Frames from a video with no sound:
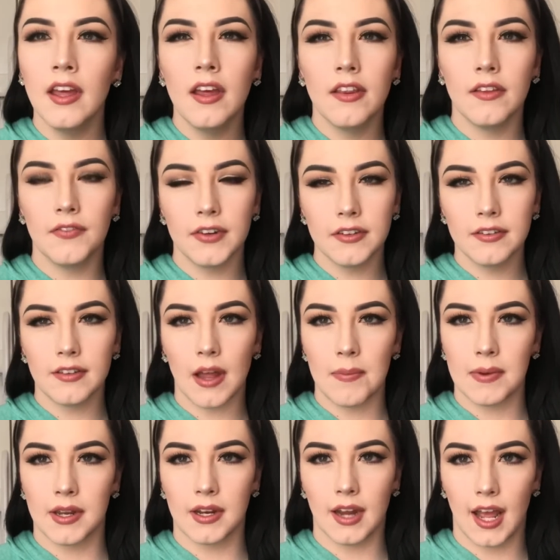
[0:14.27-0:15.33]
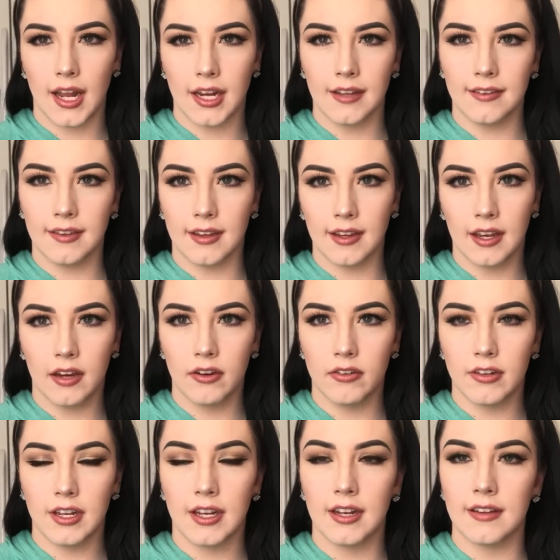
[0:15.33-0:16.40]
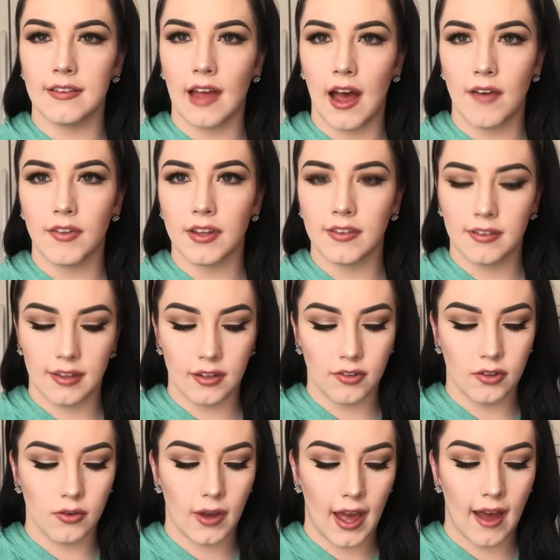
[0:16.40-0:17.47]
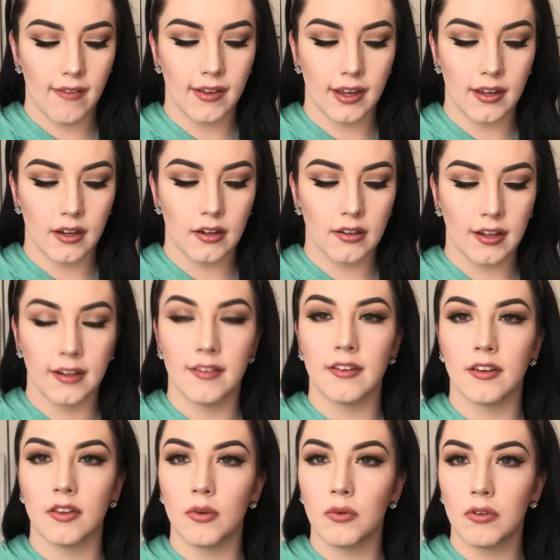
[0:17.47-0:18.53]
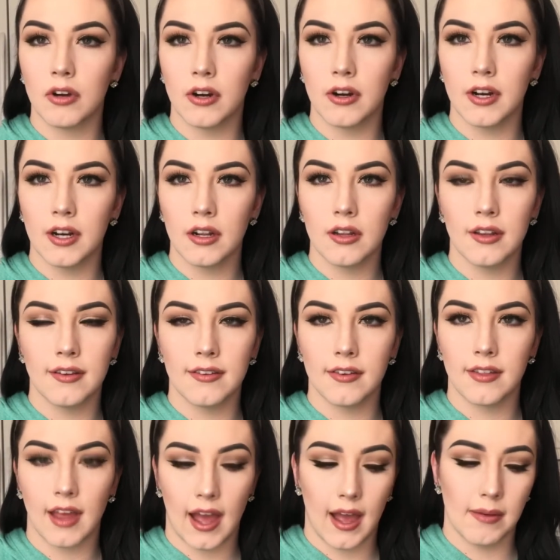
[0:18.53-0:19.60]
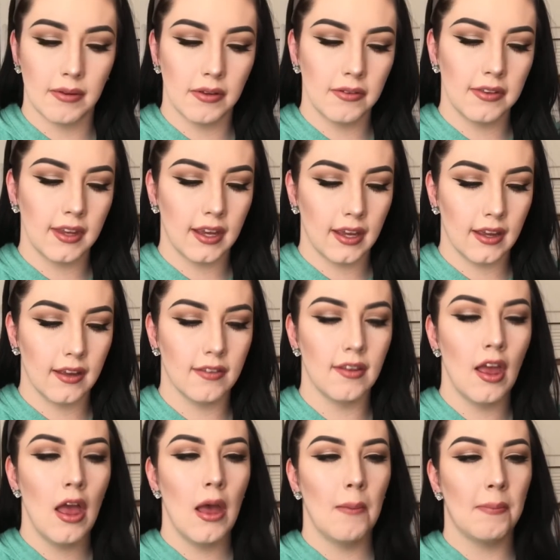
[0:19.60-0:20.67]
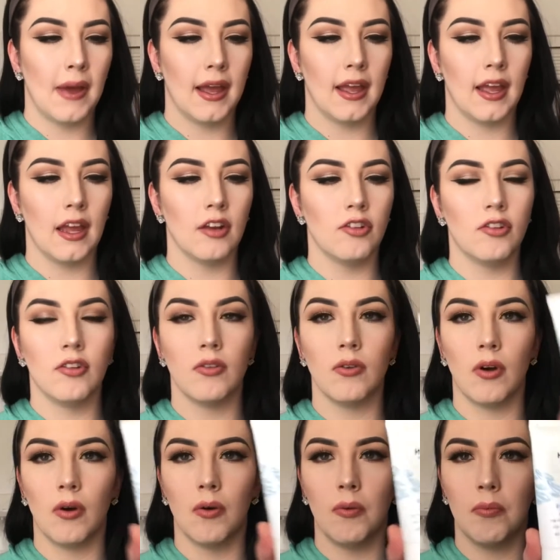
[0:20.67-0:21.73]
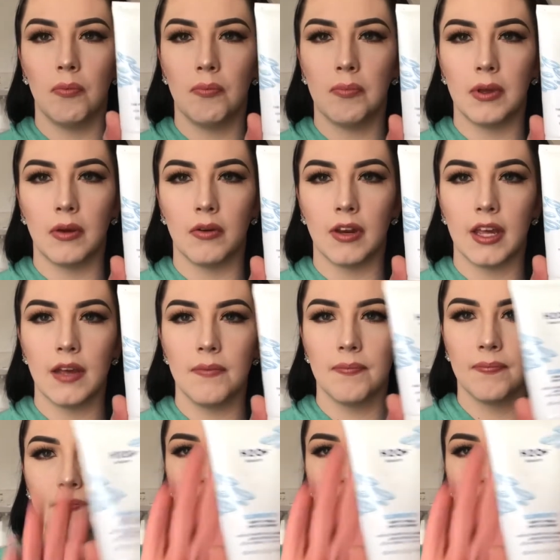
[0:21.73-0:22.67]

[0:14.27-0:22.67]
The first step in any skincare routine is obviously to have a good cleanser. The current cleanser that I'm using is by H2O Beauty.